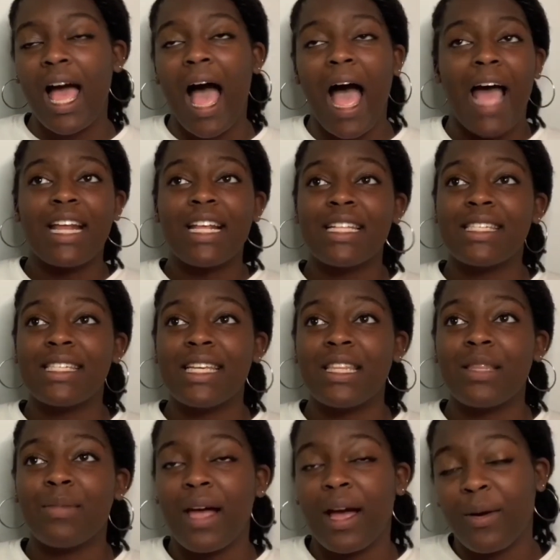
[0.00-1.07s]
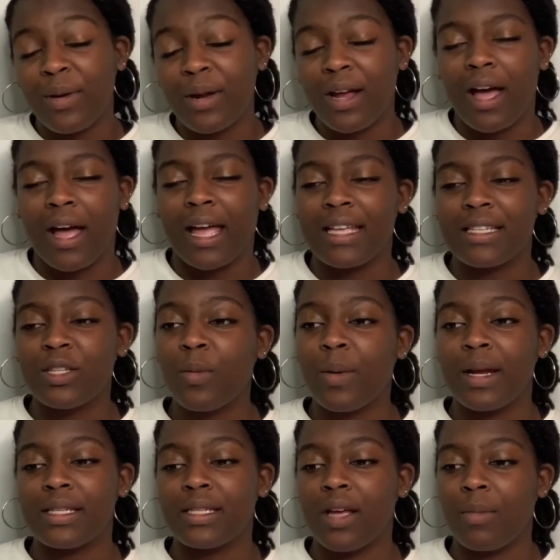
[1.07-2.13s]
I didn't see the Black Widow. I guess
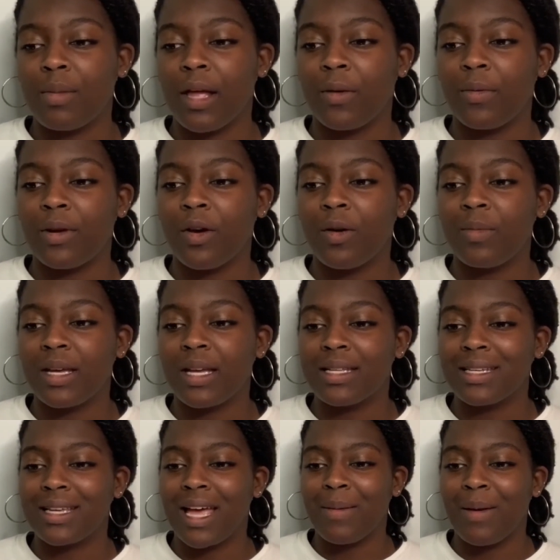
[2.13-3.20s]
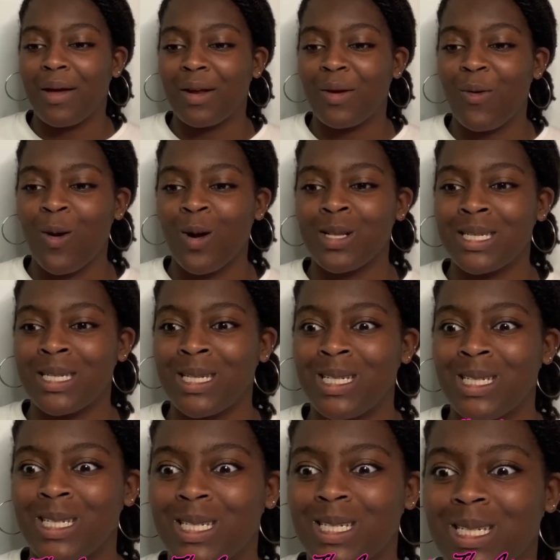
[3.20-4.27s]
nobody saw Black Widow because it came out in quarantine.